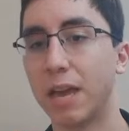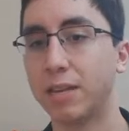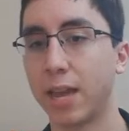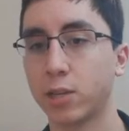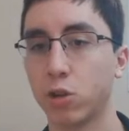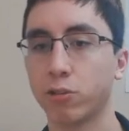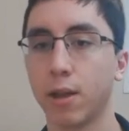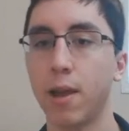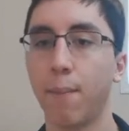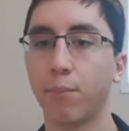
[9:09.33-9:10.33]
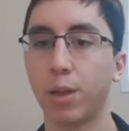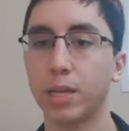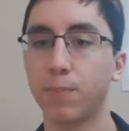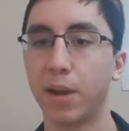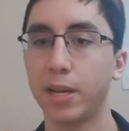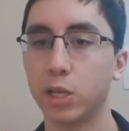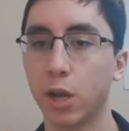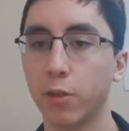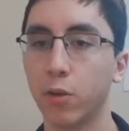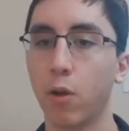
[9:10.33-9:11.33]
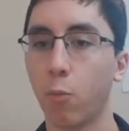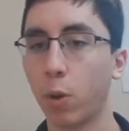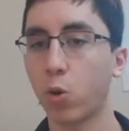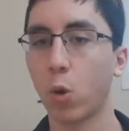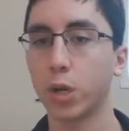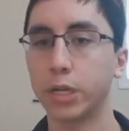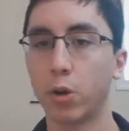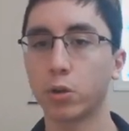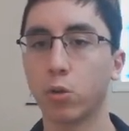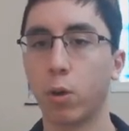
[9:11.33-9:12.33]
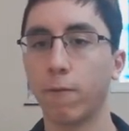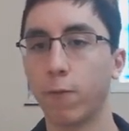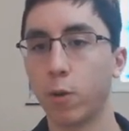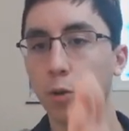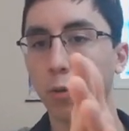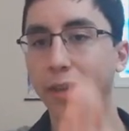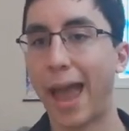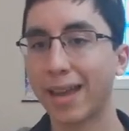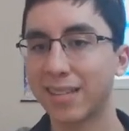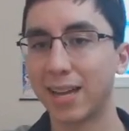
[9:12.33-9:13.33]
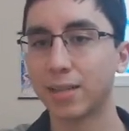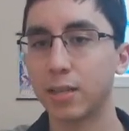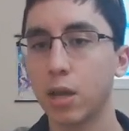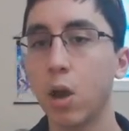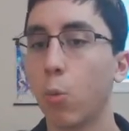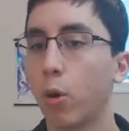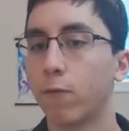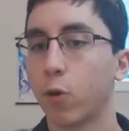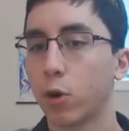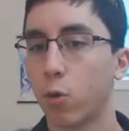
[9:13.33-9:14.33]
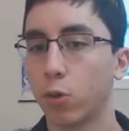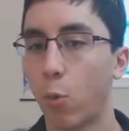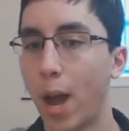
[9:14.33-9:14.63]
flat textures placed by each other, one horizontal, one vertical on the x-axis, one vertical